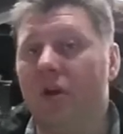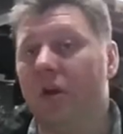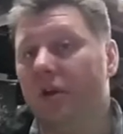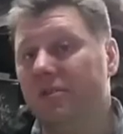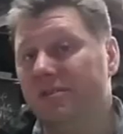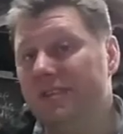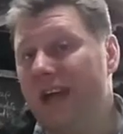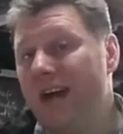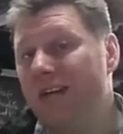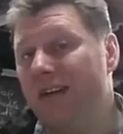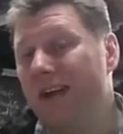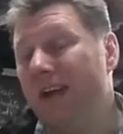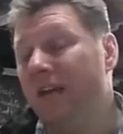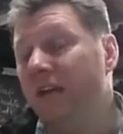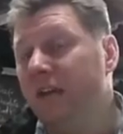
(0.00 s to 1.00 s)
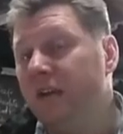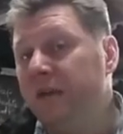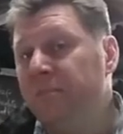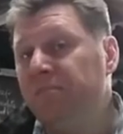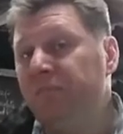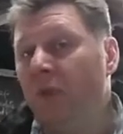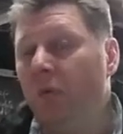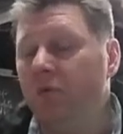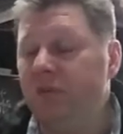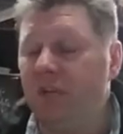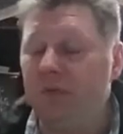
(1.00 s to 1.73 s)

on Saturday, which